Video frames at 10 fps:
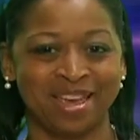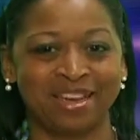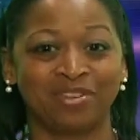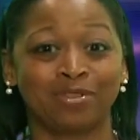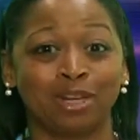If
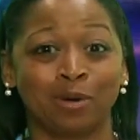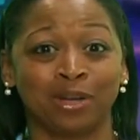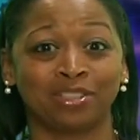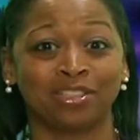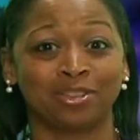you have any
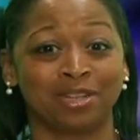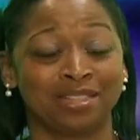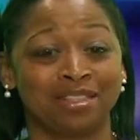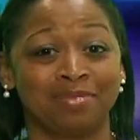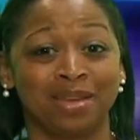questions, you can
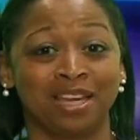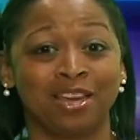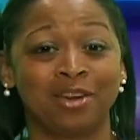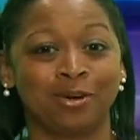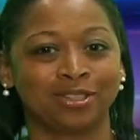see me
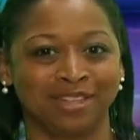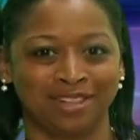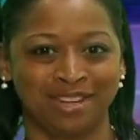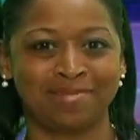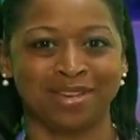or send an
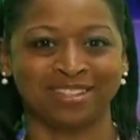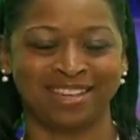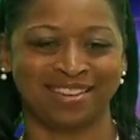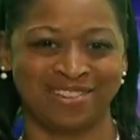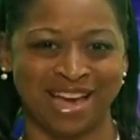email to
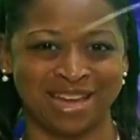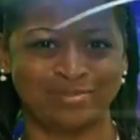NVIM